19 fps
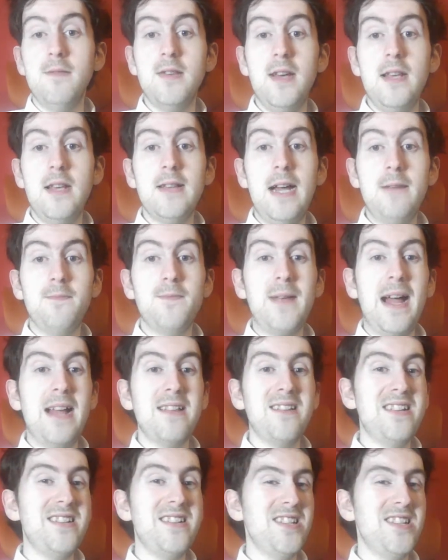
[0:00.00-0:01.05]
So it's like
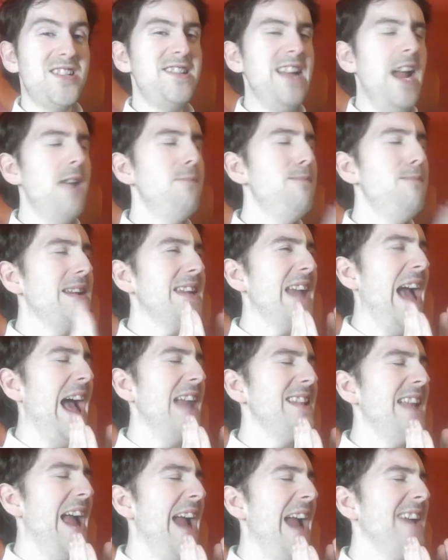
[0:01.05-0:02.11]
just shoot me,
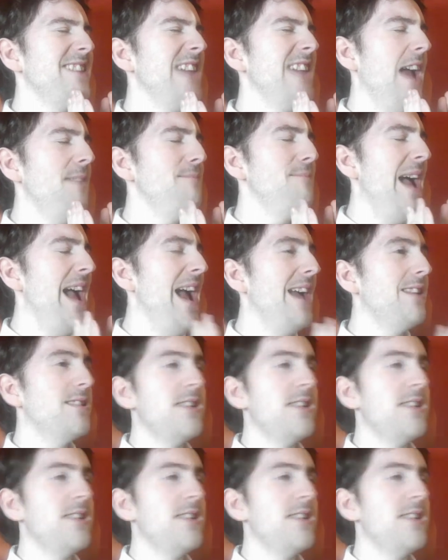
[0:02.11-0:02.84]
Katniss, shoot me!